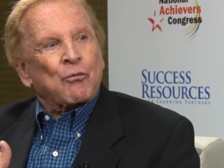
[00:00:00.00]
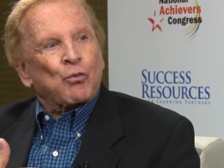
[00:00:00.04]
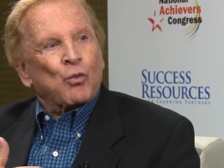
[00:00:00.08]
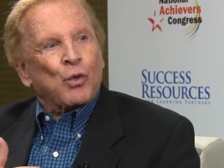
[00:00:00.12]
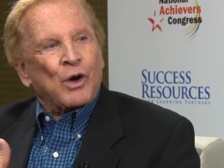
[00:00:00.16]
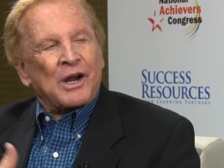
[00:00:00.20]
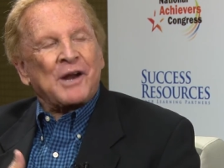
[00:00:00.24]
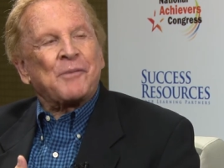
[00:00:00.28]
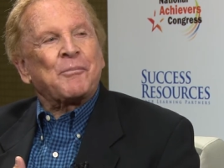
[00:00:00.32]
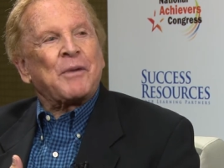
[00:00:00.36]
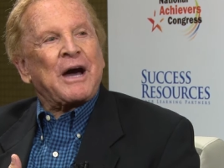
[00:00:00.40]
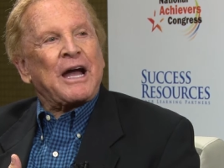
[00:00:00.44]

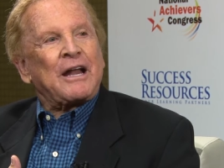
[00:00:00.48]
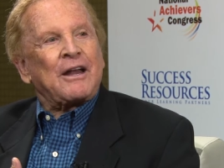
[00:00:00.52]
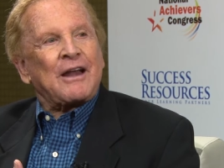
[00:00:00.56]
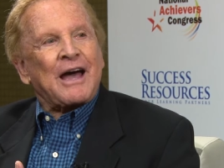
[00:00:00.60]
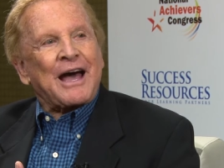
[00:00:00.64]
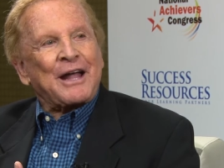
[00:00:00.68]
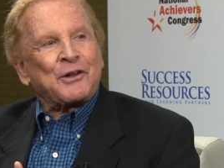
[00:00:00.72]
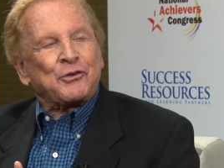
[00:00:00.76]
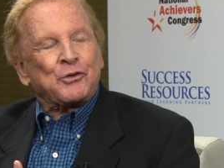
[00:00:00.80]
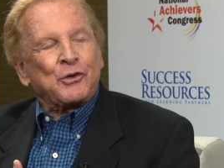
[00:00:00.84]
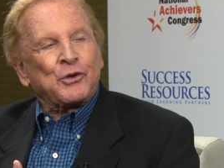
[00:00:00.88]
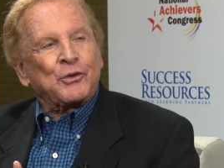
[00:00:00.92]
What am I
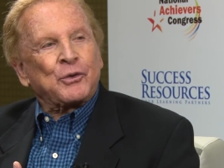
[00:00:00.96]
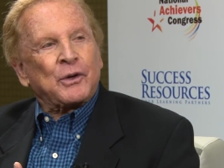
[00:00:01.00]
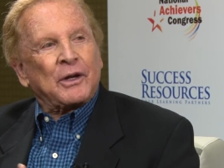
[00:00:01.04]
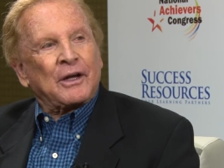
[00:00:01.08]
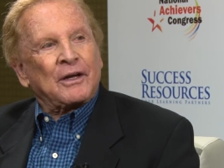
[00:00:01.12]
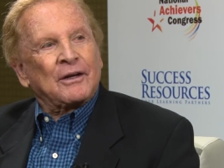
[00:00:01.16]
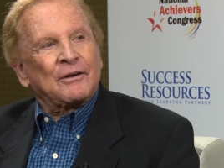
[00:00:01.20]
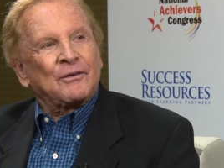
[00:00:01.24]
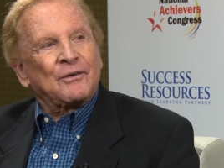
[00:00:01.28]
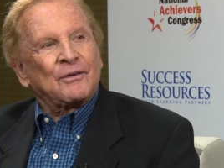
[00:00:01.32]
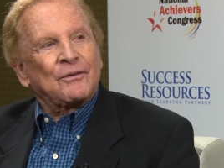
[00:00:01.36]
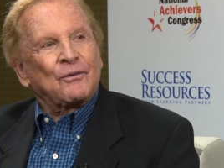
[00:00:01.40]
not
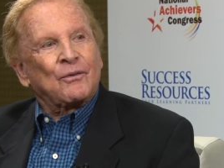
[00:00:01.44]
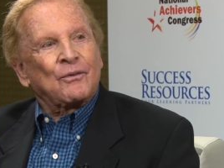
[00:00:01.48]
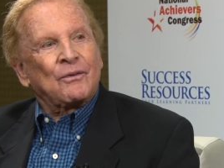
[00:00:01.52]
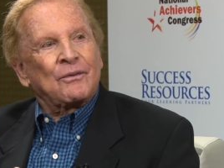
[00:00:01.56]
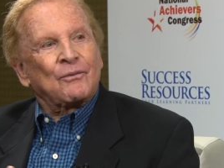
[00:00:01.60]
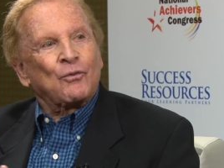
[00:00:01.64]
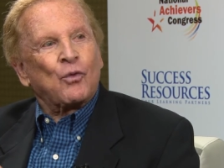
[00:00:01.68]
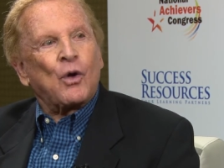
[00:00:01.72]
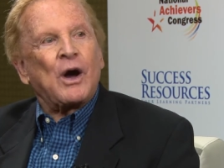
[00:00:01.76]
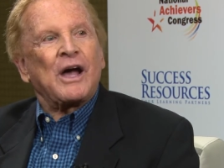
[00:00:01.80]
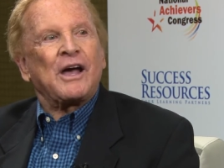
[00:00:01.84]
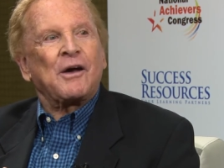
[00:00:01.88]
doing?
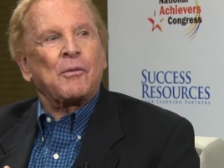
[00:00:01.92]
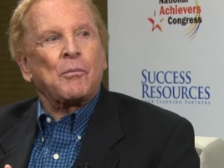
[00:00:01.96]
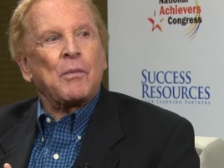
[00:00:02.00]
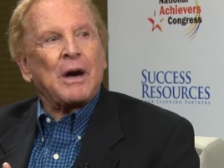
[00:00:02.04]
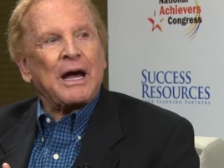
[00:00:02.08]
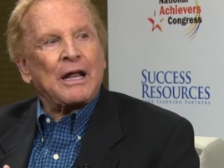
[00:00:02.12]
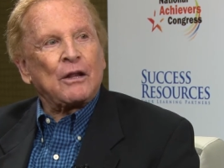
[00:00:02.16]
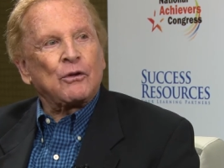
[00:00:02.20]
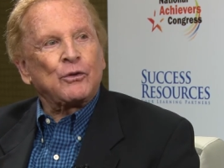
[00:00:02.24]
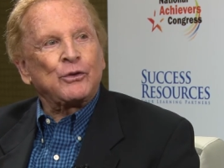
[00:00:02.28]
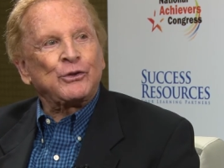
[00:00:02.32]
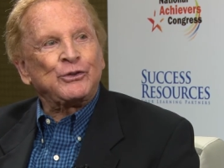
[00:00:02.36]
Why am
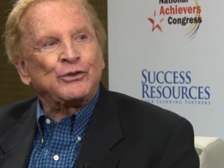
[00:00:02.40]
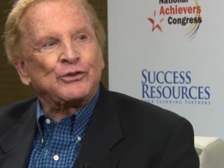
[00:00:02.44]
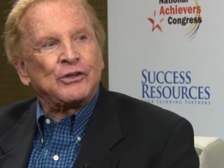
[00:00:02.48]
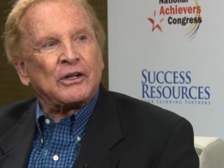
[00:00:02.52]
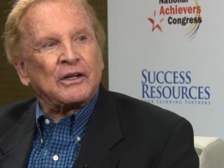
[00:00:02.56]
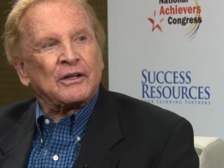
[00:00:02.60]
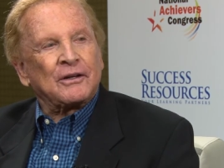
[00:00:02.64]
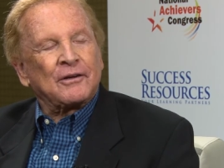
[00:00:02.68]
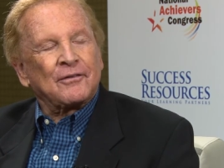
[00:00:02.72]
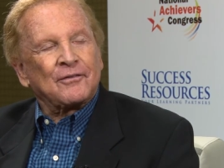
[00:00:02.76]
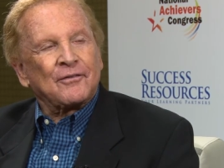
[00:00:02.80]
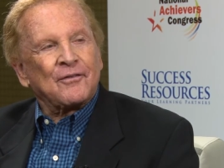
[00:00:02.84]
I
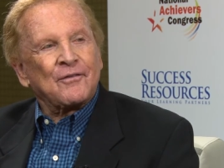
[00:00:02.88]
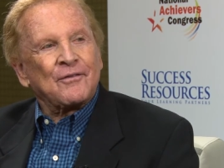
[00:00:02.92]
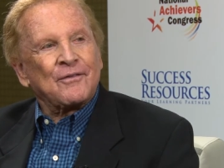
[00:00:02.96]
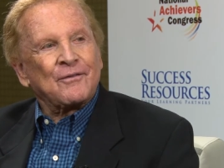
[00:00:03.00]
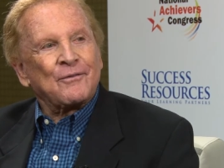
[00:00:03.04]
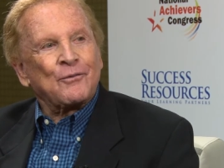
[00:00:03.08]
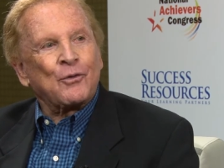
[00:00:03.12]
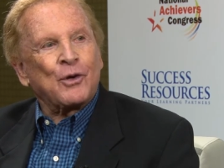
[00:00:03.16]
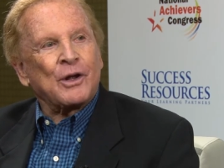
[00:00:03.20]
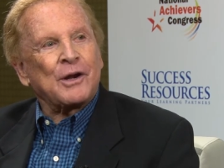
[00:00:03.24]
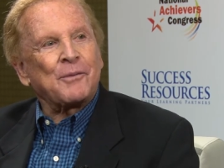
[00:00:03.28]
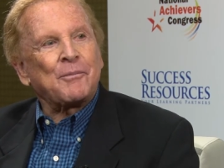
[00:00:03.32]
losing?
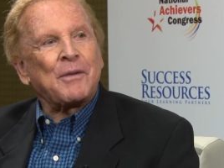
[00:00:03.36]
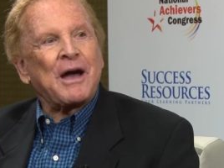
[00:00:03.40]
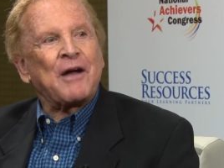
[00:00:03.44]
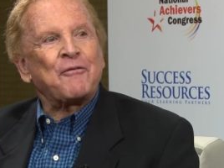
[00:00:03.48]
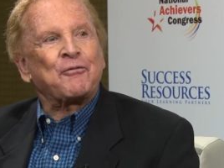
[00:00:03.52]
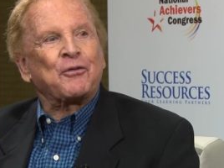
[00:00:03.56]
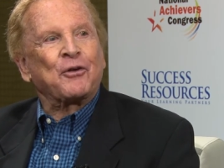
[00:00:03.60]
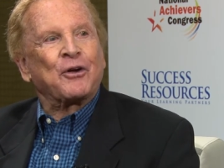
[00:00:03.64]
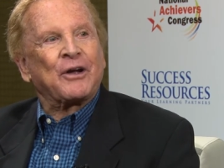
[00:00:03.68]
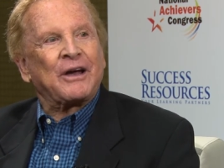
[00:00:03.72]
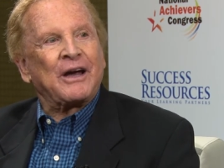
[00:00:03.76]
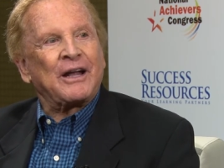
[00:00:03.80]
What am I
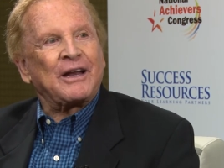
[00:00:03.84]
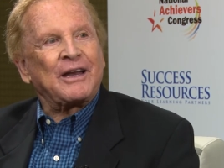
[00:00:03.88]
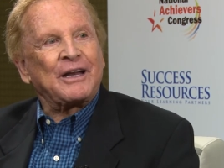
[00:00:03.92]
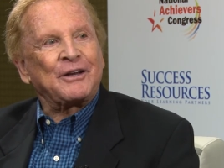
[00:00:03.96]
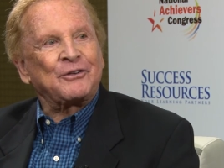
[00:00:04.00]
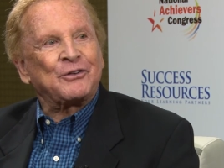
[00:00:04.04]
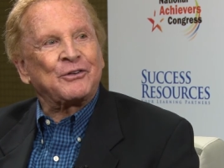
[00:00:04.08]
forgetting?